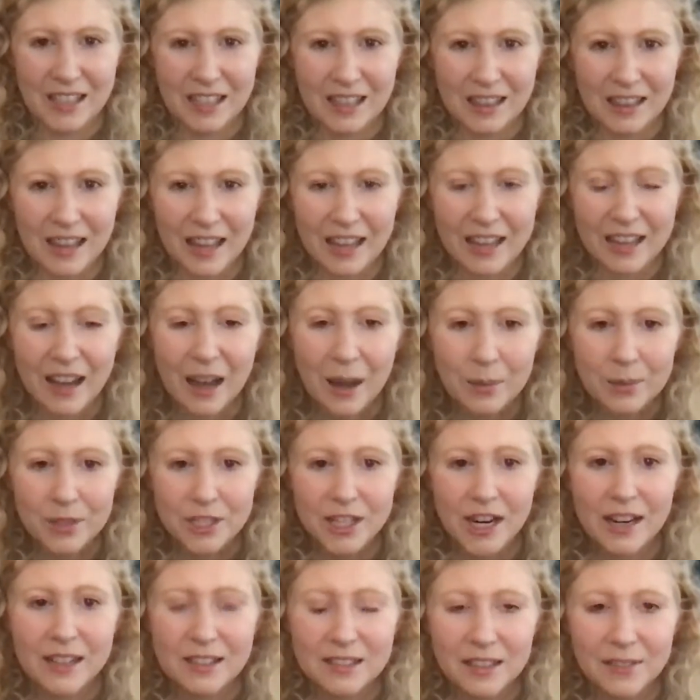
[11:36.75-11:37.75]
like
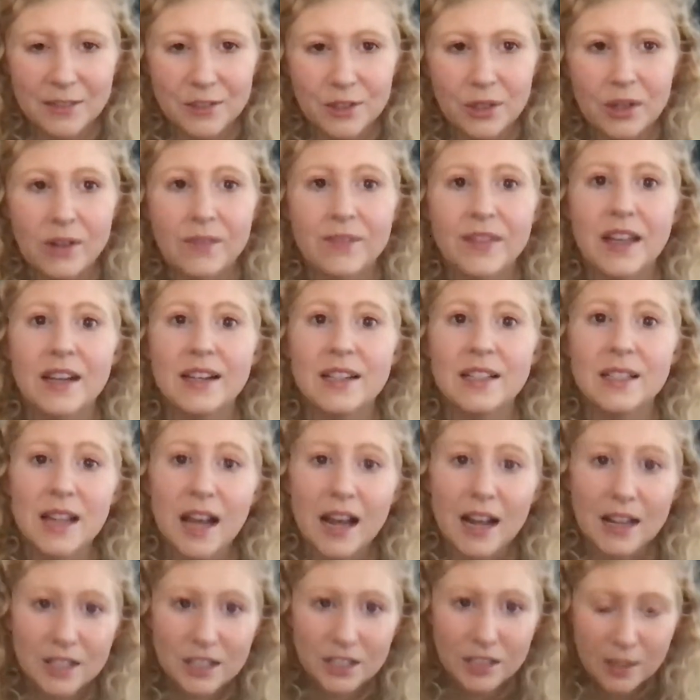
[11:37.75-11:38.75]
objective truth that is
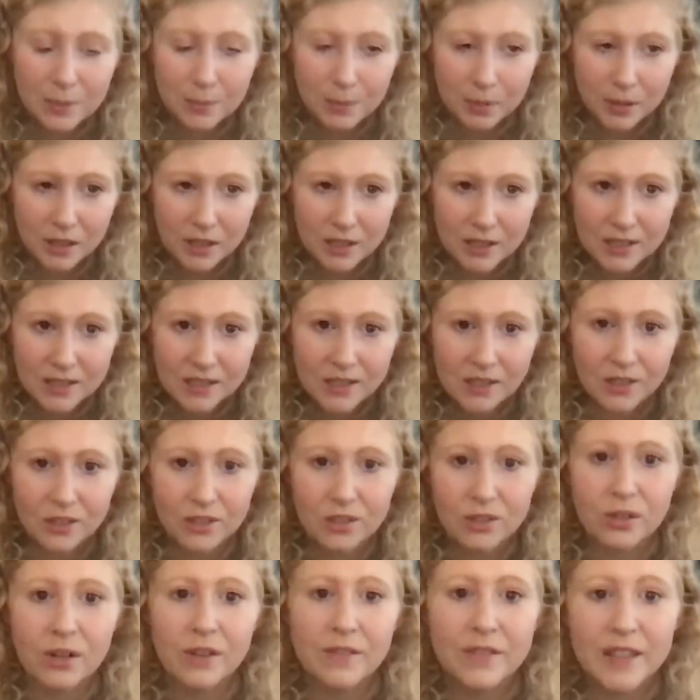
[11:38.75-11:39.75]
actually personal
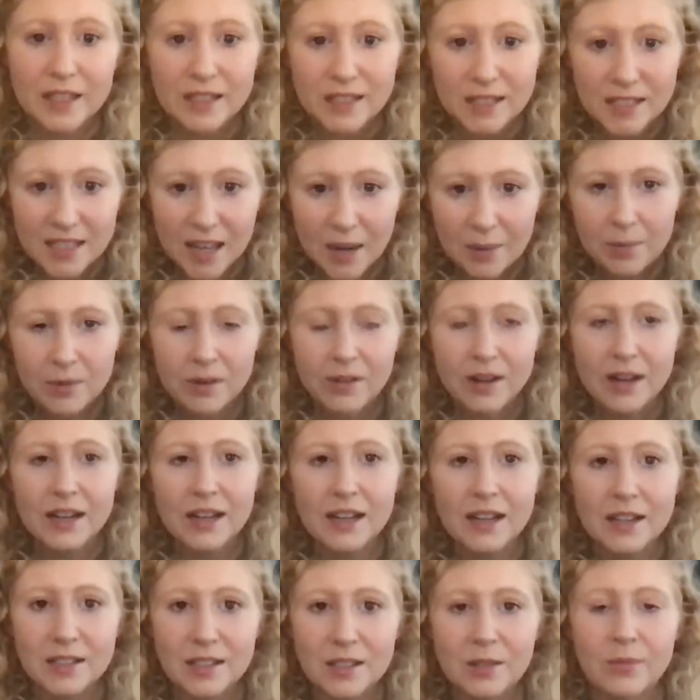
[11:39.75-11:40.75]
truth that's
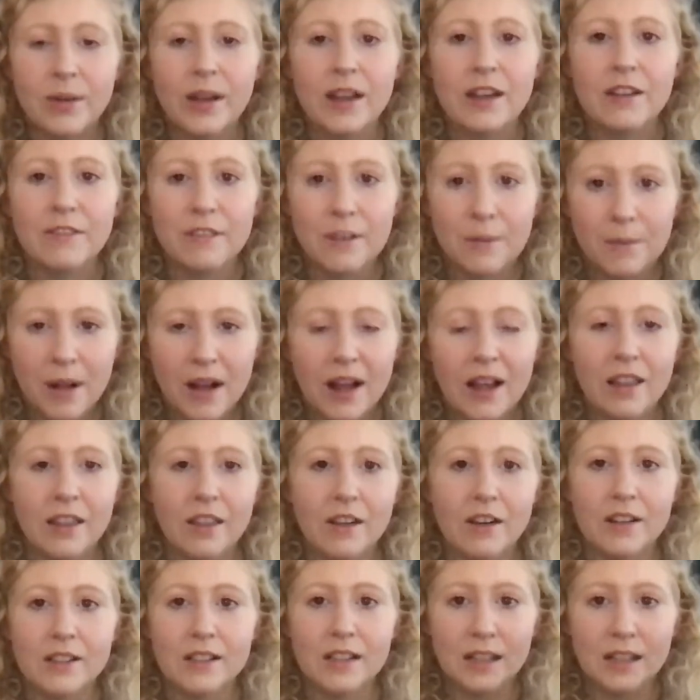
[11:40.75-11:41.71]
separating us away from others.